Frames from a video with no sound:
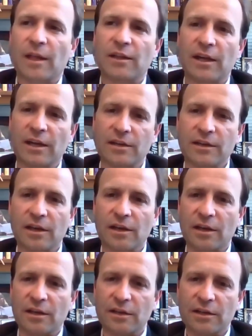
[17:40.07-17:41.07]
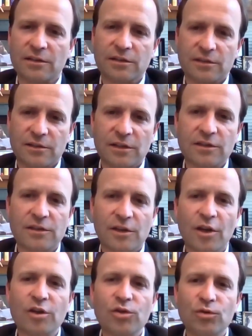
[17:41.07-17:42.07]
it's an
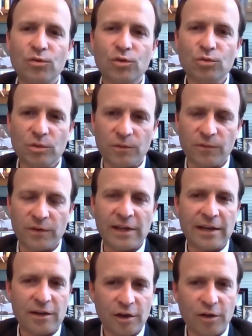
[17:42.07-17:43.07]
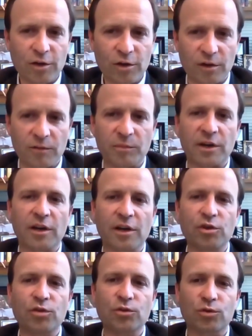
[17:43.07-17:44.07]
unusual, not an unheard of, but an
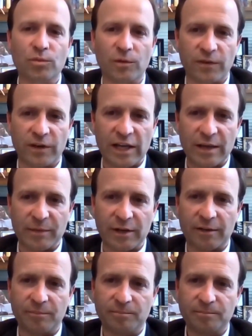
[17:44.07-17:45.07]
unusual phenomenon.